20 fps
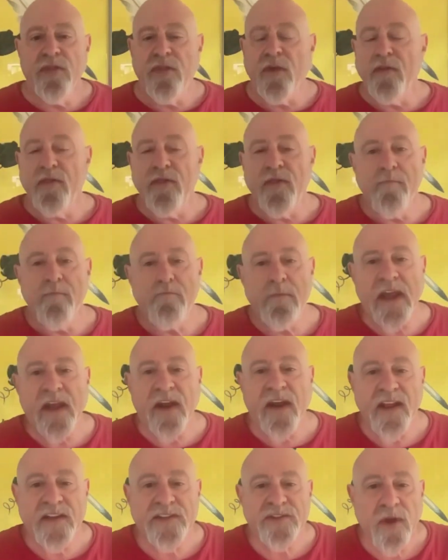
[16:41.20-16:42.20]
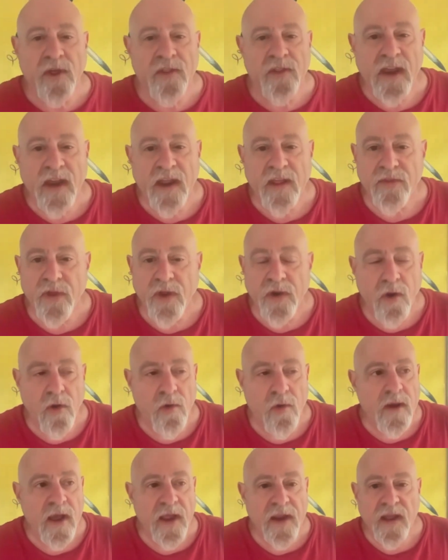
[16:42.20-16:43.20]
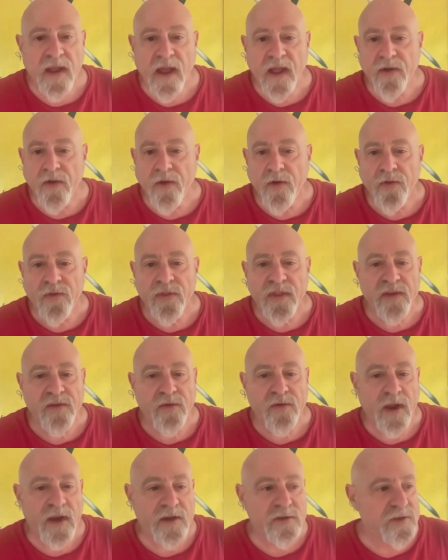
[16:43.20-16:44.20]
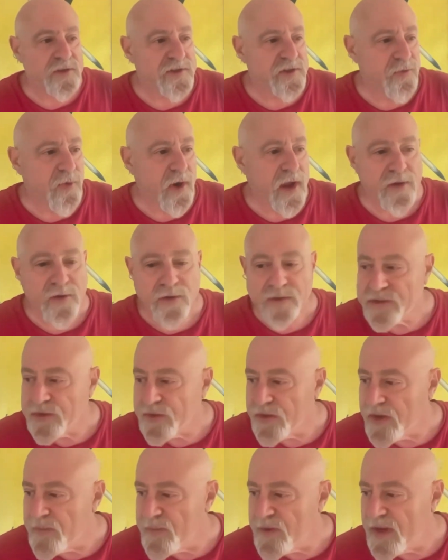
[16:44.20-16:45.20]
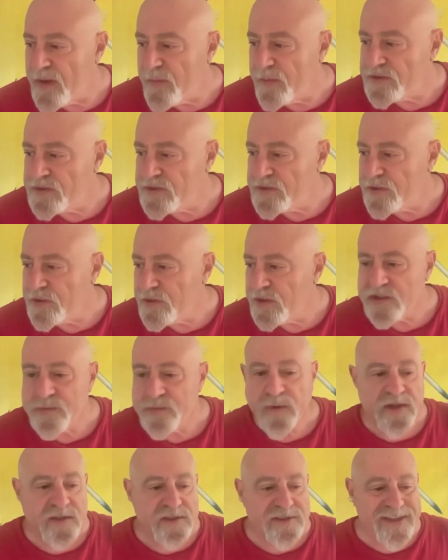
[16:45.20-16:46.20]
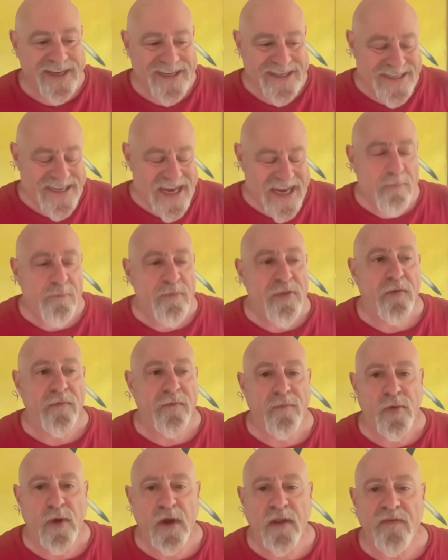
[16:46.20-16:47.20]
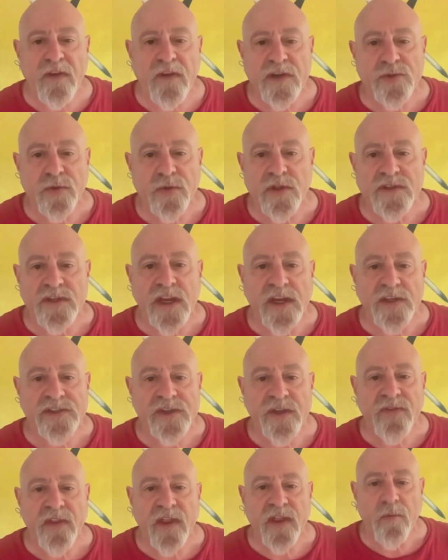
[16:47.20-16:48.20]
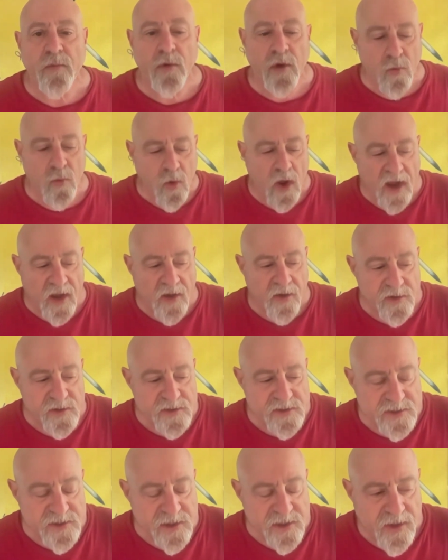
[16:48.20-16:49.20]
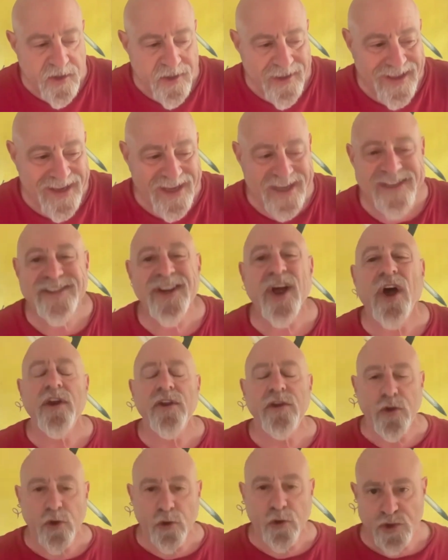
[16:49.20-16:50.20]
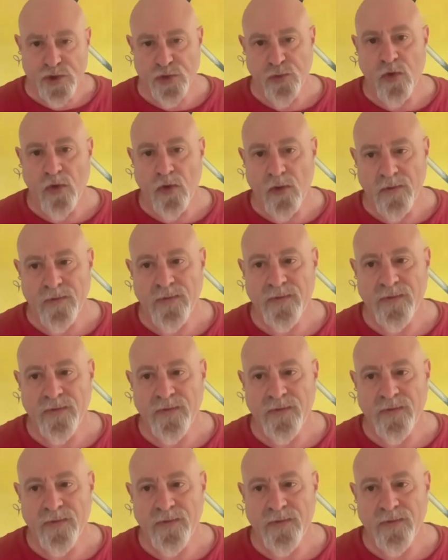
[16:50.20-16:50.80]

the minute I saw that, I thought, oh my God, only directors and writers are going to be able to do this, because the depth of pre-visualization that it requires is unusual.